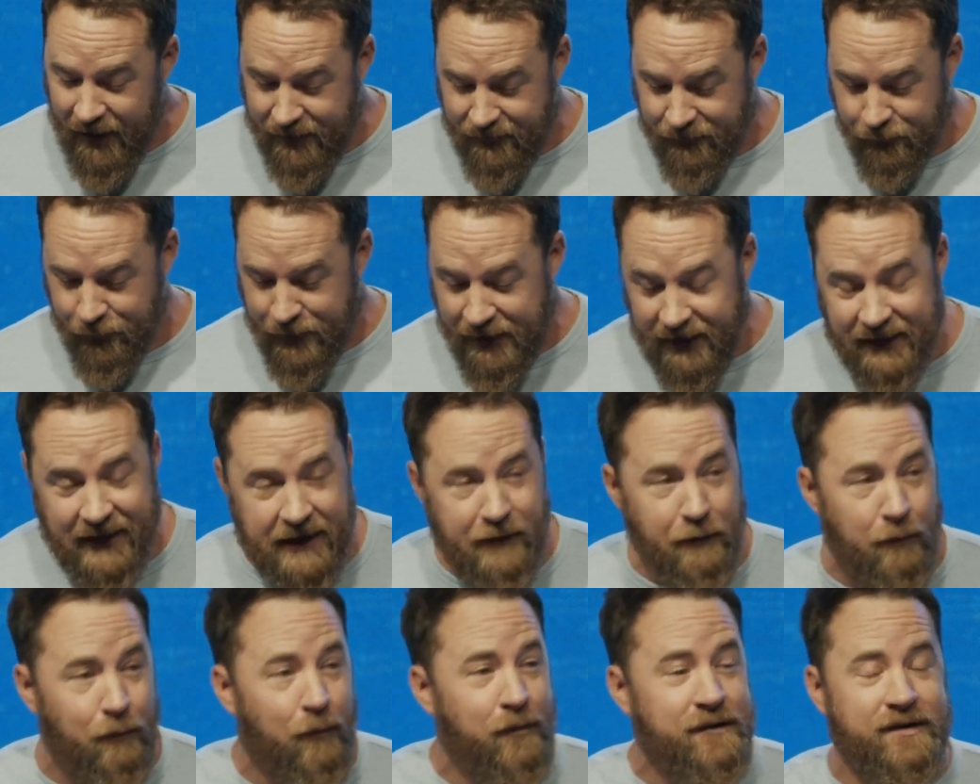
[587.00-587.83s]
not
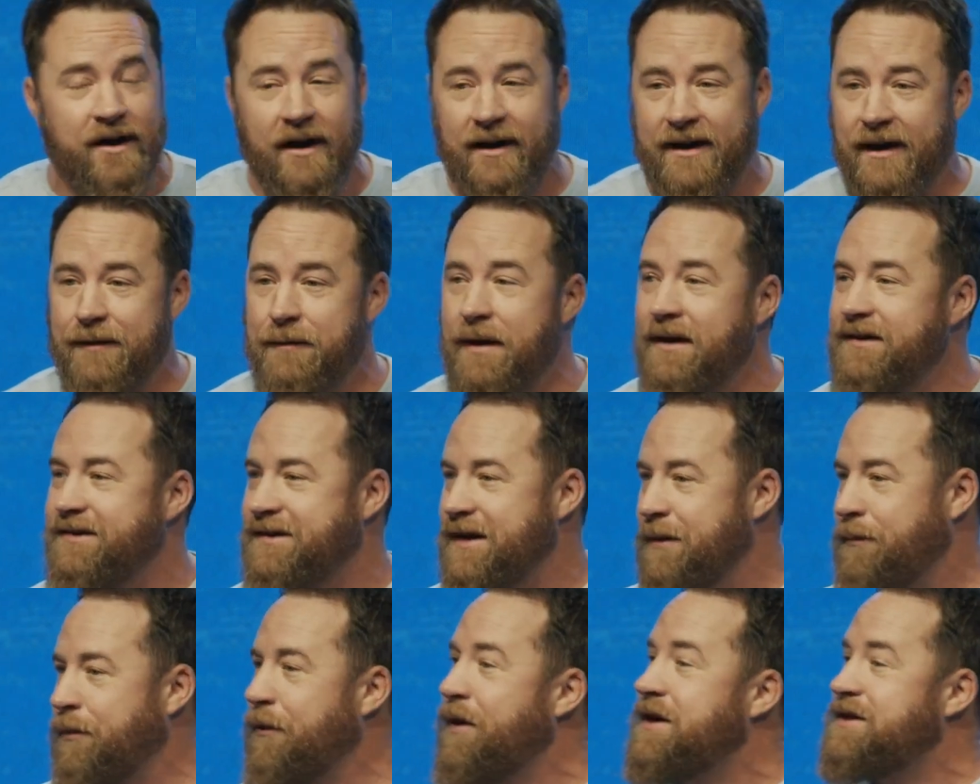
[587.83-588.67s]
really when we're talking about
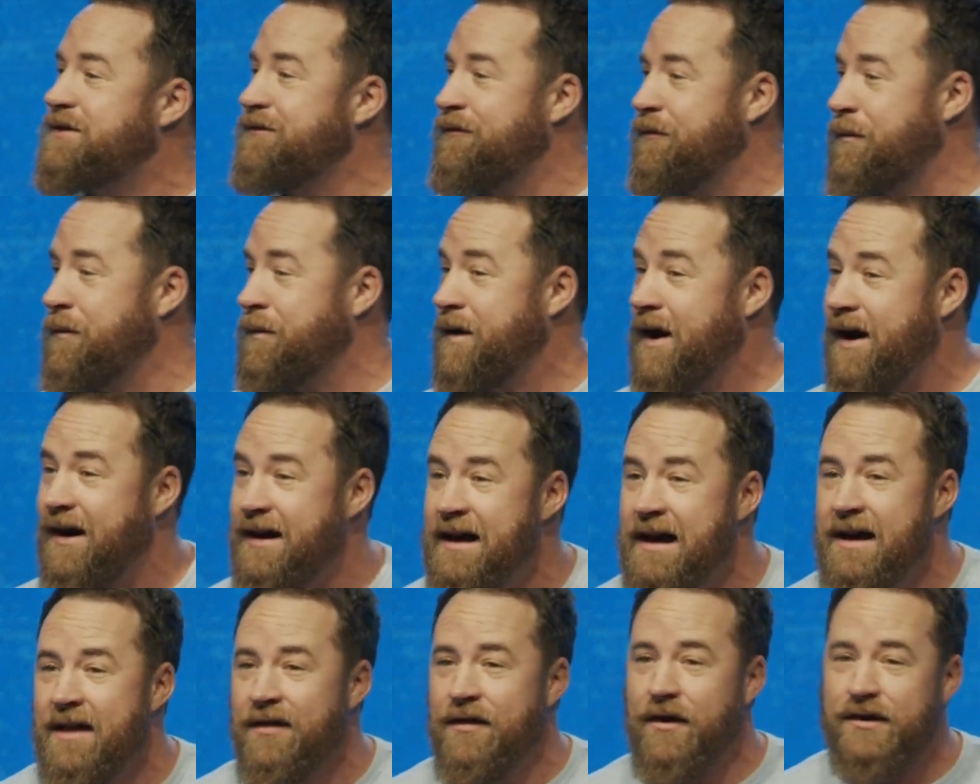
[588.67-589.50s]
separation from
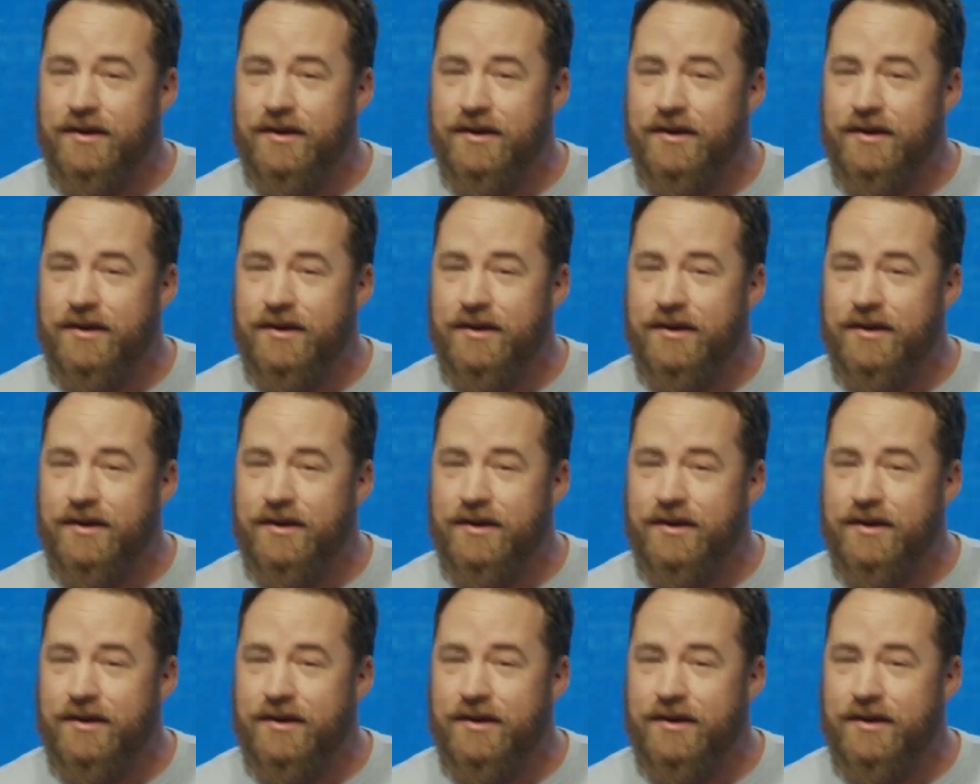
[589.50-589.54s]
God.